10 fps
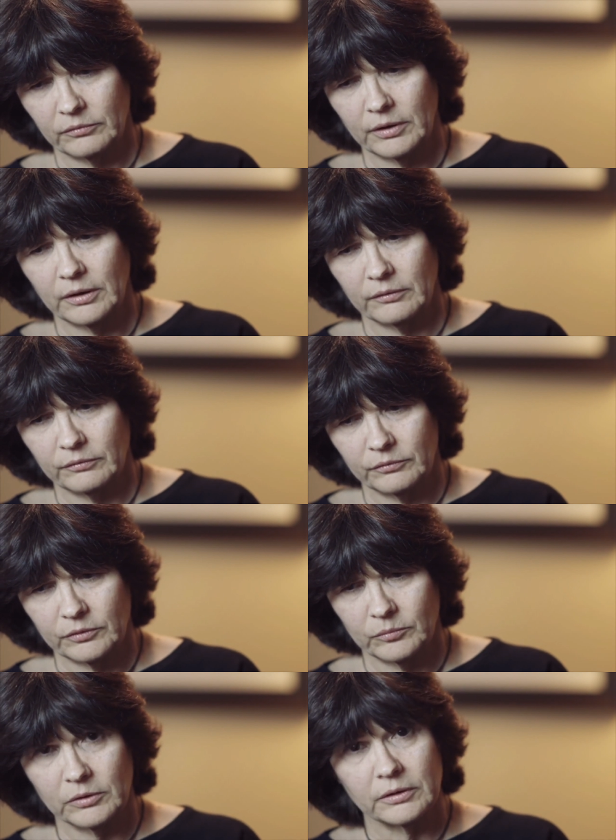I ran out of the
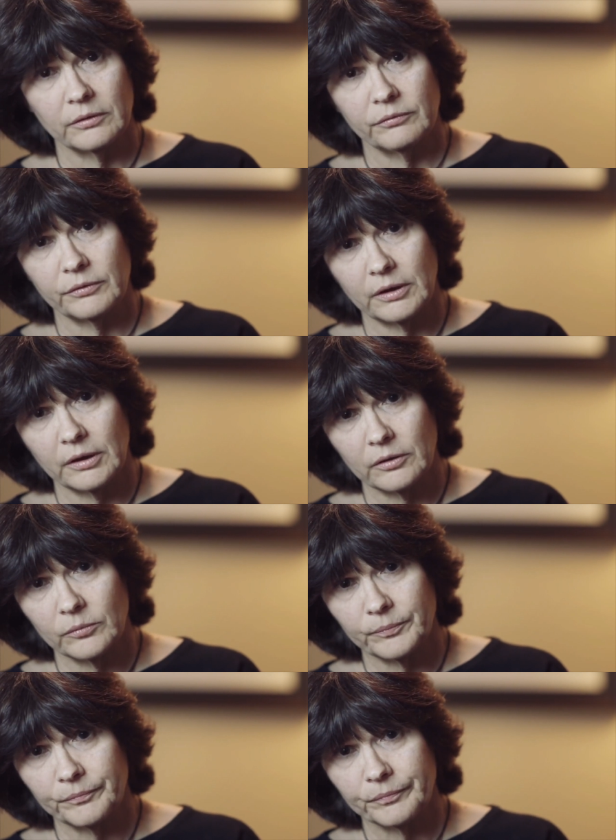room looking for help.